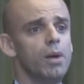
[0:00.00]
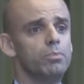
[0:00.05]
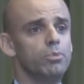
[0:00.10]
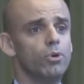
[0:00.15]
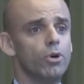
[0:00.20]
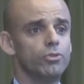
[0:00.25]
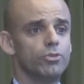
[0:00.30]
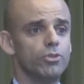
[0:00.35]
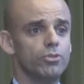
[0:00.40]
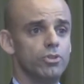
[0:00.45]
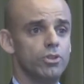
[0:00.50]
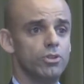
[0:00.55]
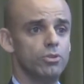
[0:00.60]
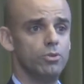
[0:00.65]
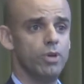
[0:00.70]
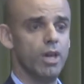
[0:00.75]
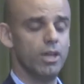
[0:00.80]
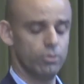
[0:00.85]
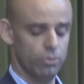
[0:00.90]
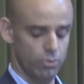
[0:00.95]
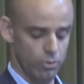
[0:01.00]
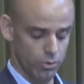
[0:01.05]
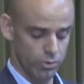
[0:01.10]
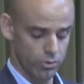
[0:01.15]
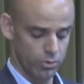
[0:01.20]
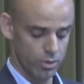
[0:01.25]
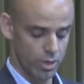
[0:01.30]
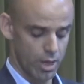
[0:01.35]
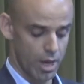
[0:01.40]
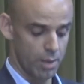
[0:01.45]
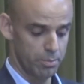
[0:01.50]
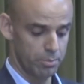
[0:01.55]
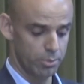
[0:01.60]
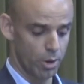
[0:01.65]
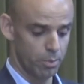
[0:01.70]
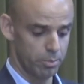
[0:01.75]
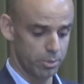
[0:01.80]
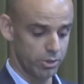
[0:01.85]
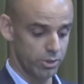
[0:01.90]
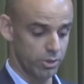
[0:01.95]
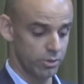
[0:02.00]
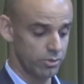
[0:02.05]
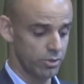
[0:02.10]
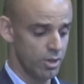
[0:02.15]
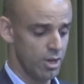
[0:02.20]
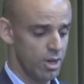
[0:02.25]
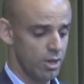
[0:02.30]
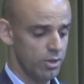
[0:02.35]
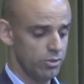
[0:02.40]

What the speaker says: processing to get good properties.